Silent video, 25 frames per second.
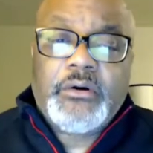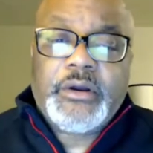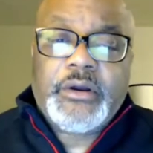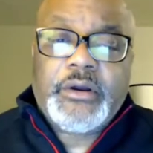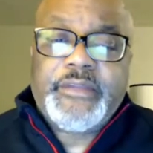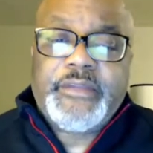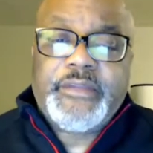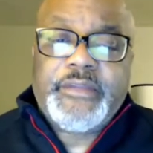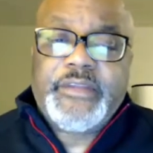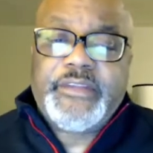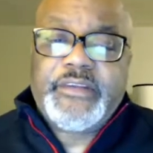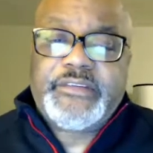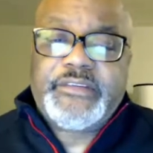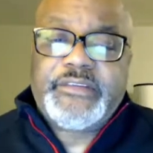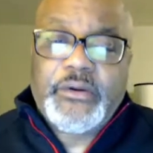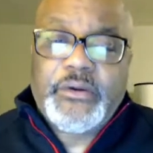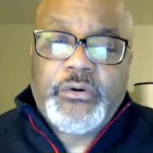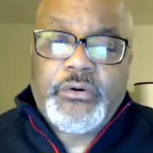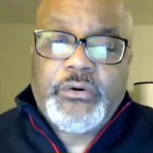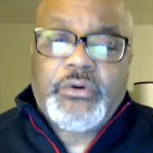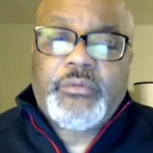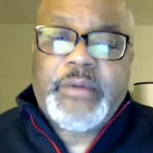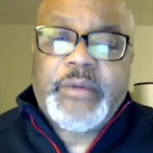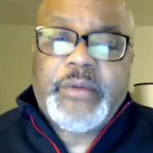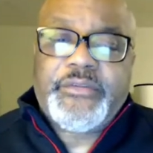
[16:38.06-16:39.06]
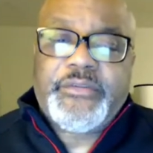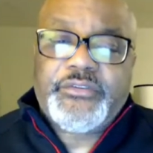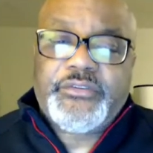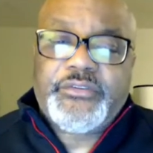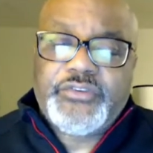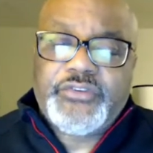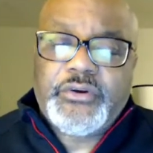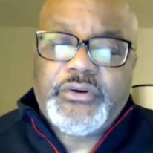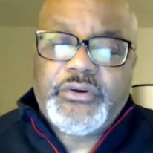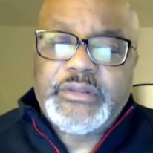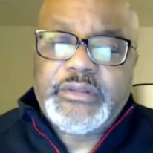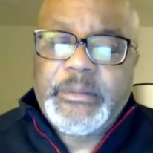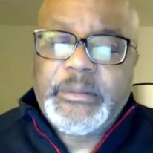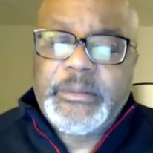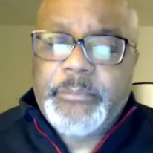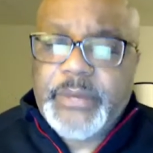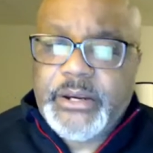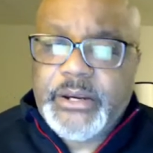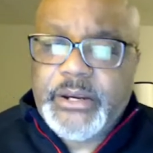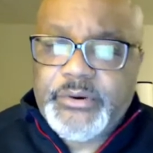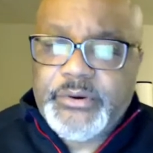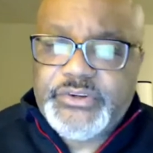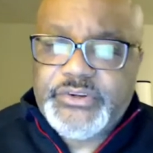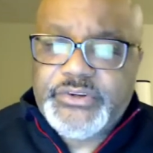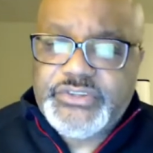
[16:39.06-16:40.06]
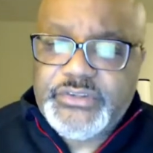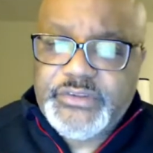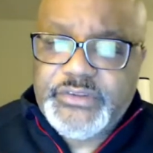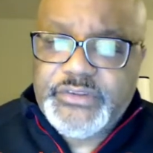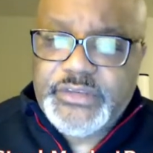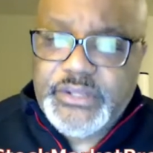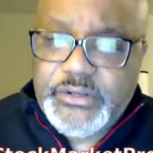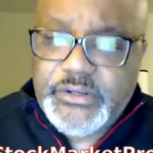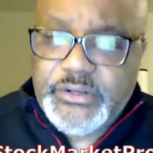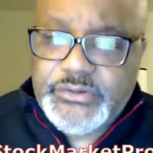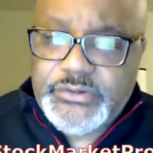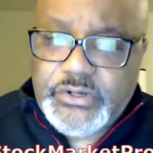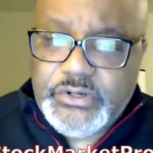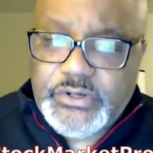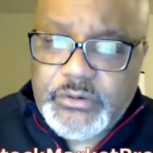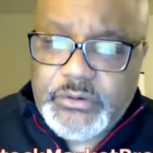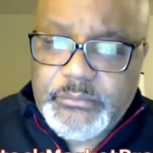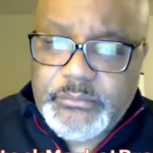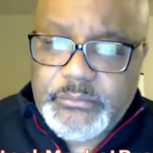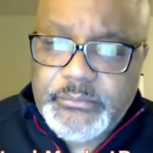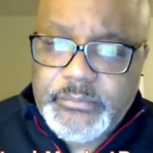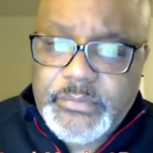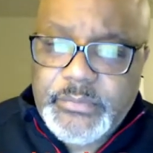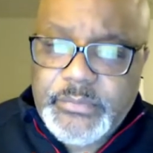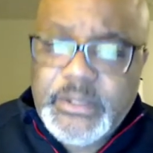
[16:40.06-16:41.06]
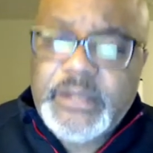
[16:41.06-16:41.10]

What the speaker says: And then they say, or rather certainly bearish in the near term.